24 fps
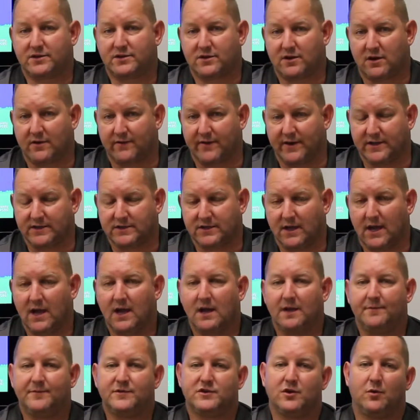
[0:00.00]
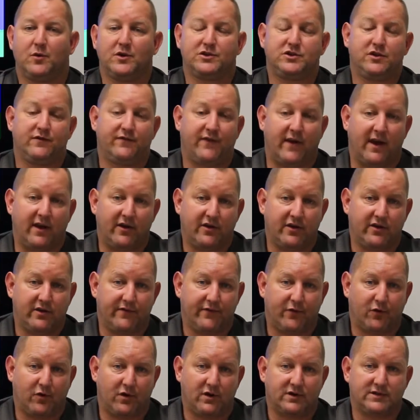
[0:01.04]
service. So once you file your
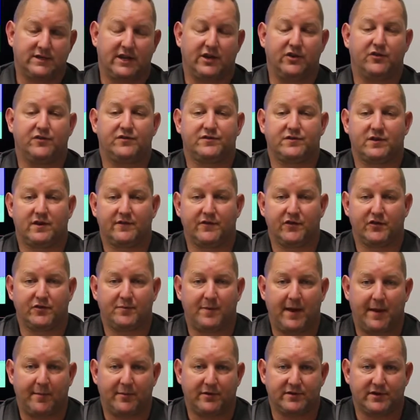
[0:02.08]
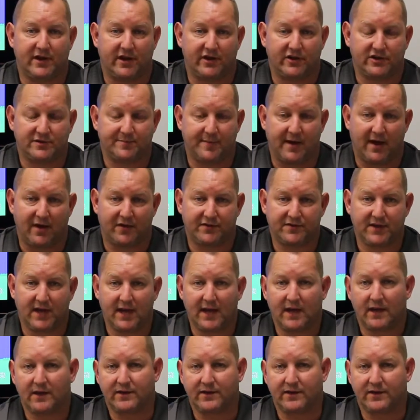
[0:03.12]
divorce and you serve those papers on your spouse,